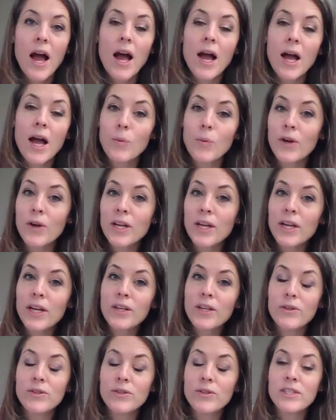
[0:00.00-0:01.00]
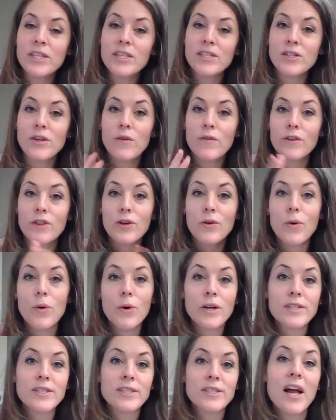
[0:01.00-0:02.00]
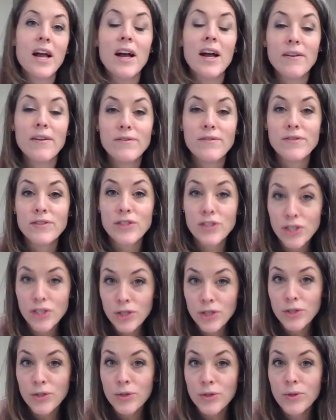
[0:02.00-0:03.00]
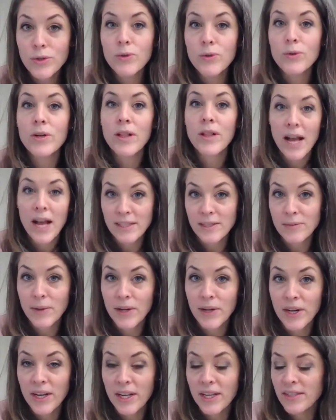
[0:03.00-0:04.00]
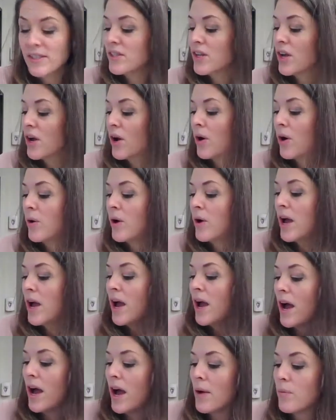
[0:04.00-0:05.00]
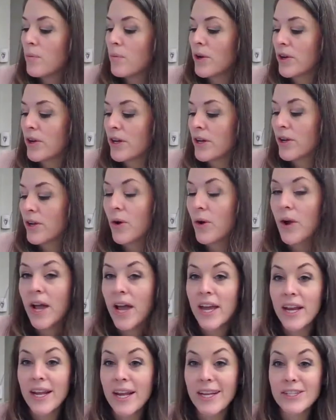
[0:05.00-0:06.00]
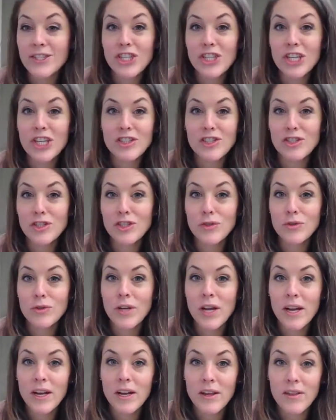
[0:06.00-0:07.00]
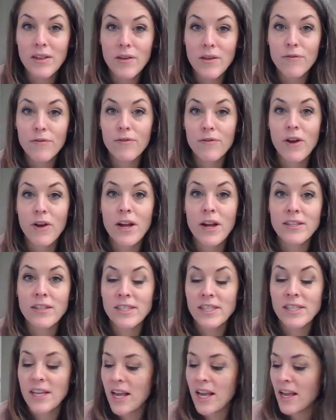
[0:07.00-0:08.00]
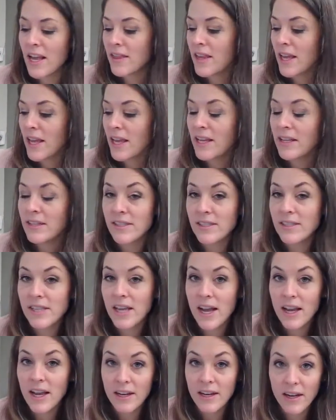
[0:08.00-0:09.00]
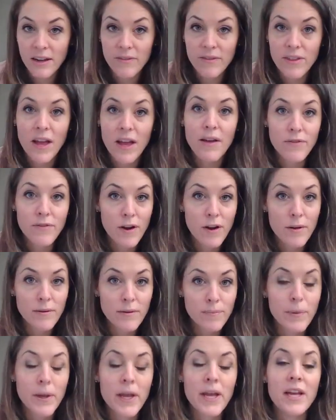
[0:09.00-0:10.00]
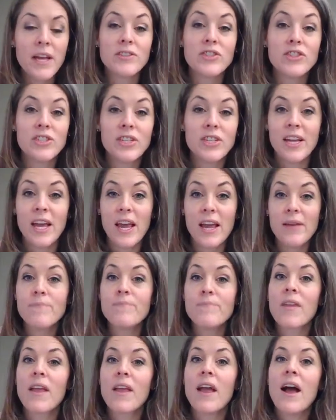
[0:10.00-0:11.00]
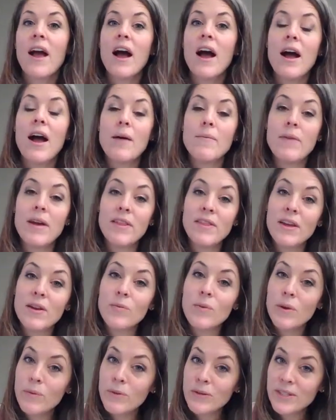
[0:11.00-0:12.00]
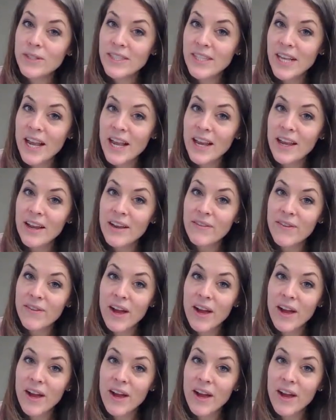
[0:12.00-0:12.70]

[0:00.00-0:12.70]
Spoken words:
We're going to use this over the course of 2 class periods. So we are going to go ahead and just do kind of the front and the inside of that front page today. And then we will save